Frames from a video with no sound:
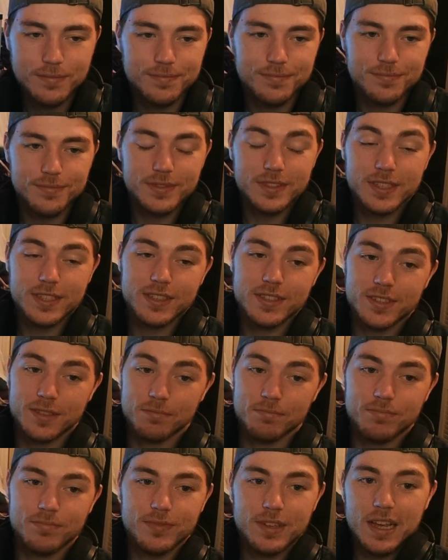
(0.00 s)
This is a
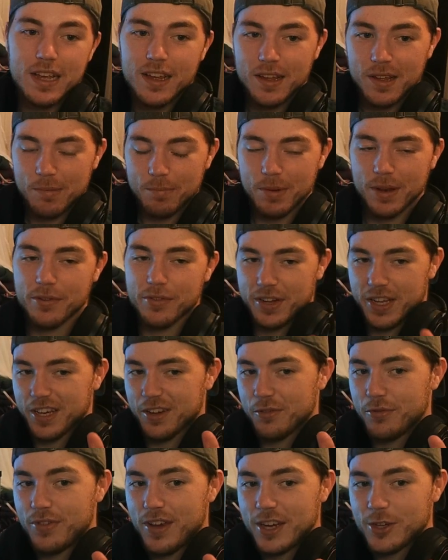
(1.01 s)
bit of a
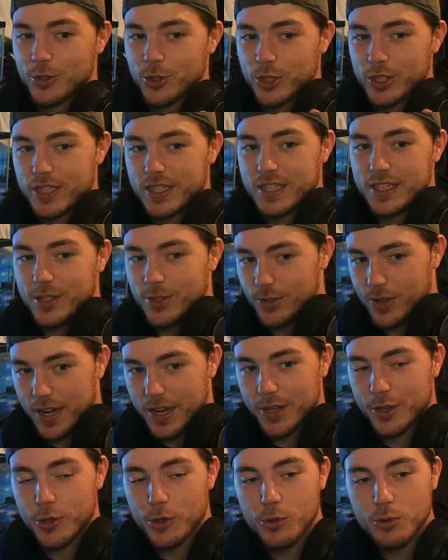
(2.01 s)
confession here.
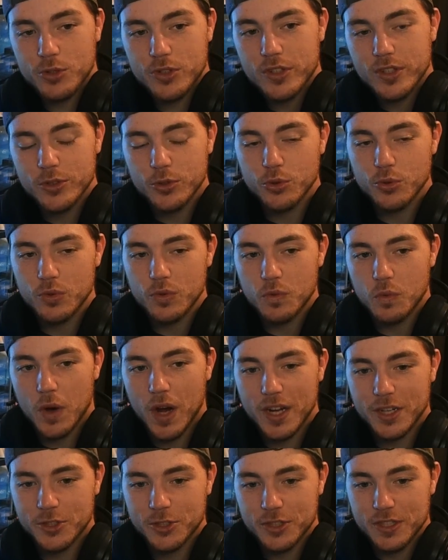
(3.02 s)
I used to
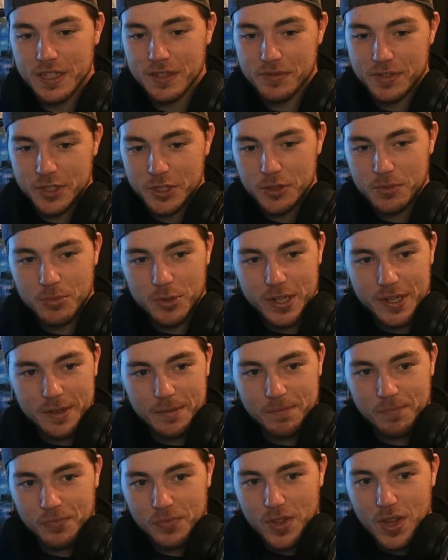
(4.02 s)
watch David Dobrik.
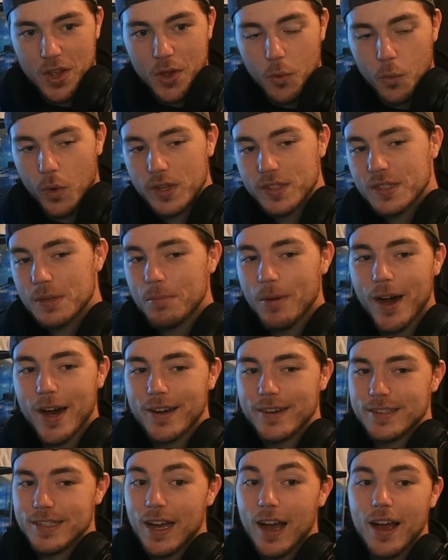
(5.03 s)
Once upon
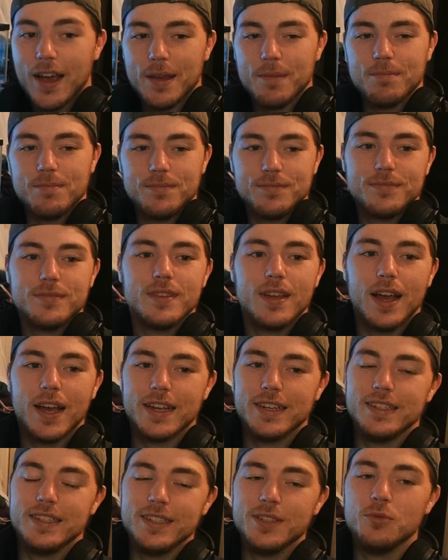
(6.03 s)
a time, I
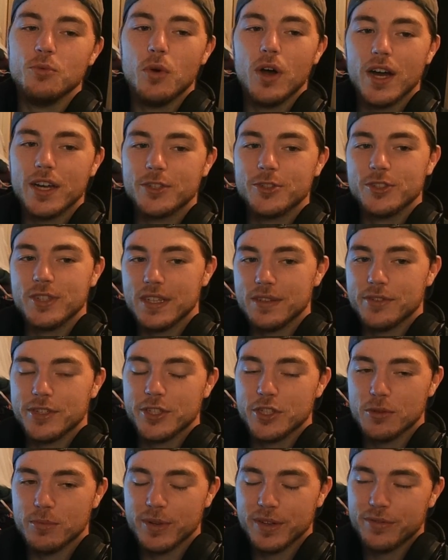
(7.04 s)
did watch David
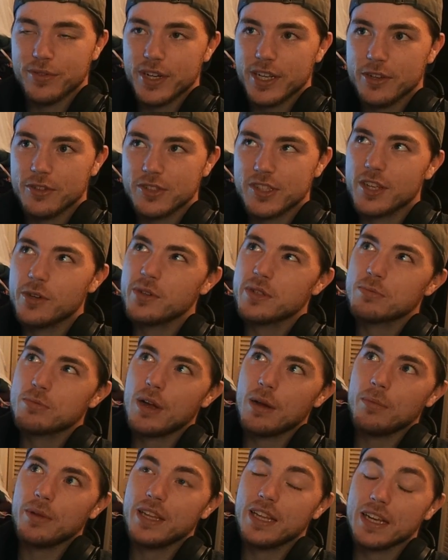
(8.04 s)
Dobrik videos. There was
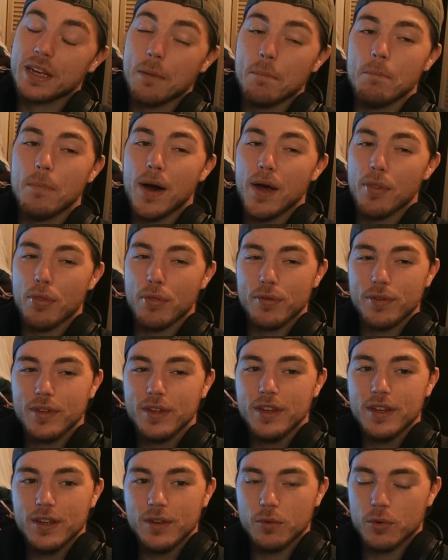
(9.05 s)
probably like a month
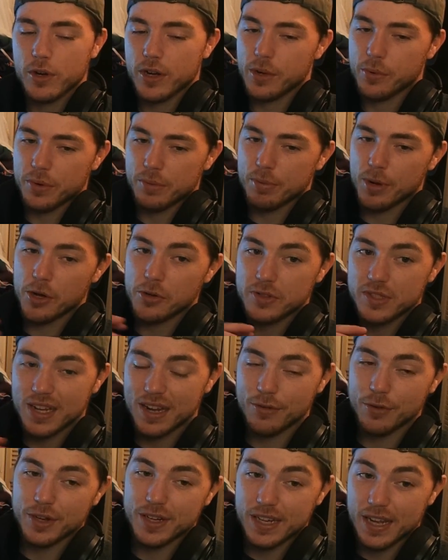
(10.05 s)
where he would post
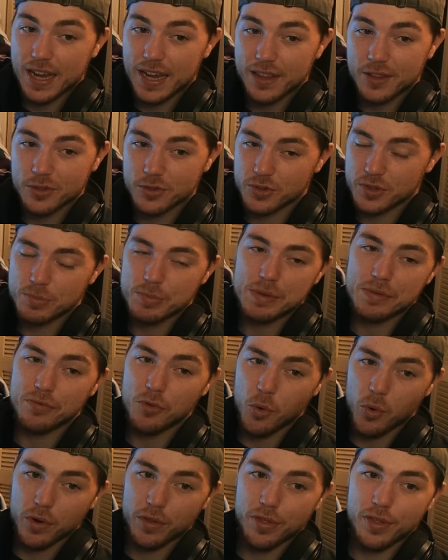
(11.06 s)
every day. This was
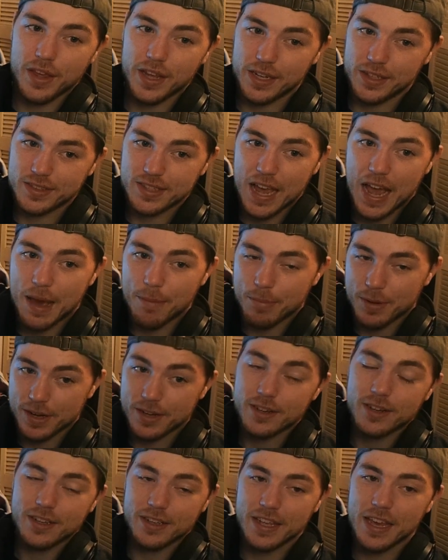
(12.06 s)
before things happened
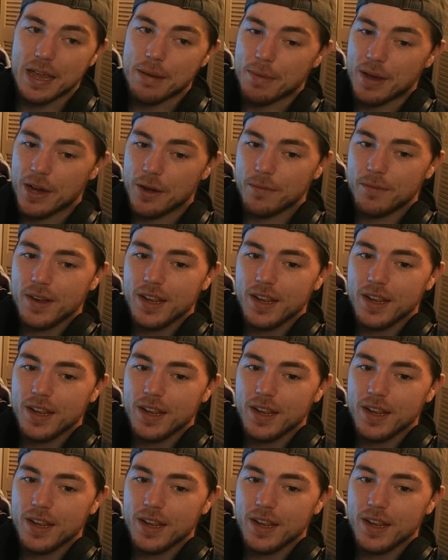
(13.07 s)
and came out.